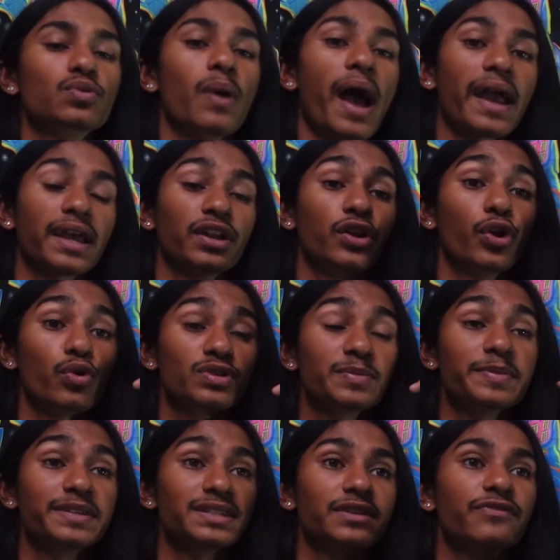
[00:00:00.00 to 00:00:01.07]
I can know
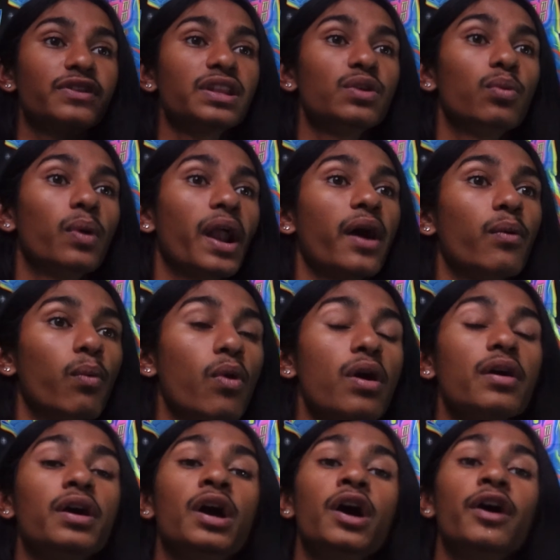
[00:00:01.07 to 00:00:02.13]
specifically what I
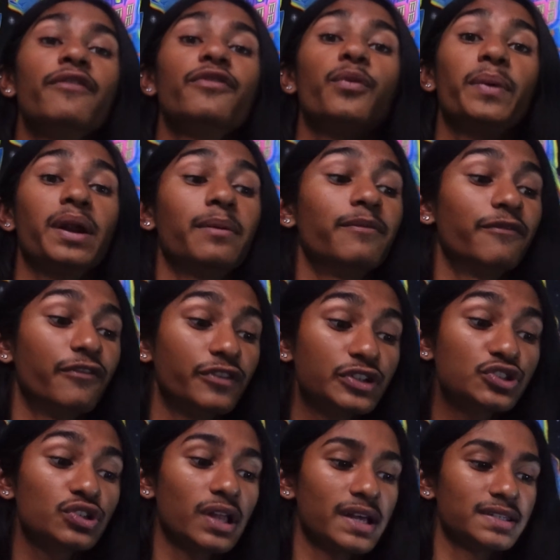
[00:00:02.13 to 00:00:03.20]
want for when I'm
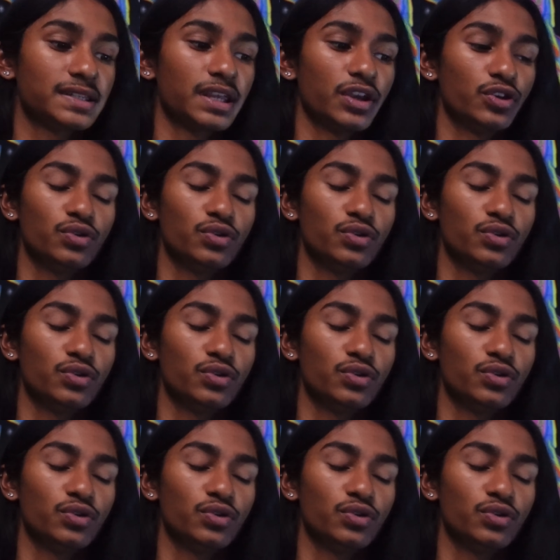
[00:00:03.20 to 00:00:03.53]
visualizing it.